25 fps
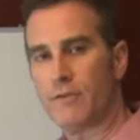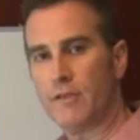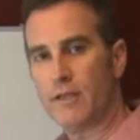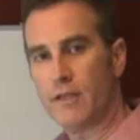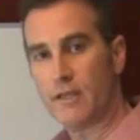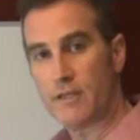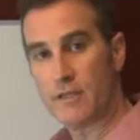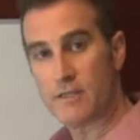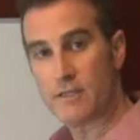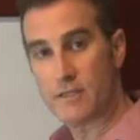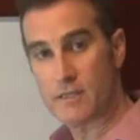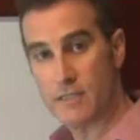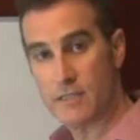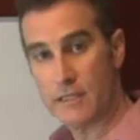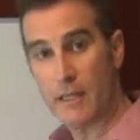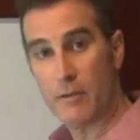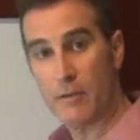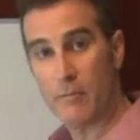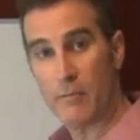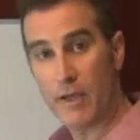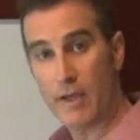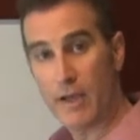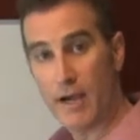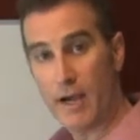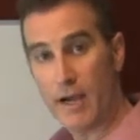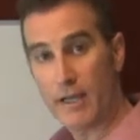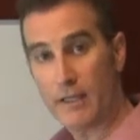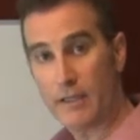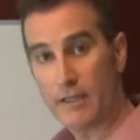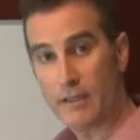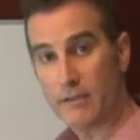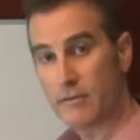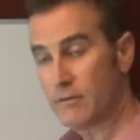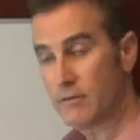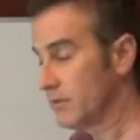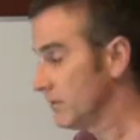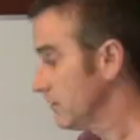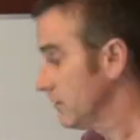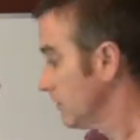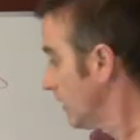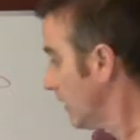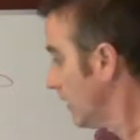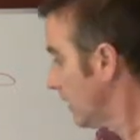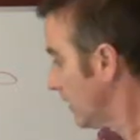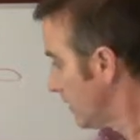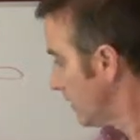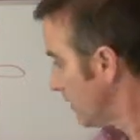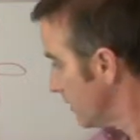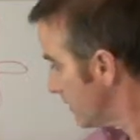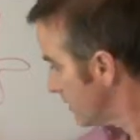this is Lembeh Island,
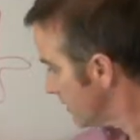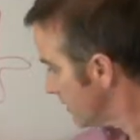and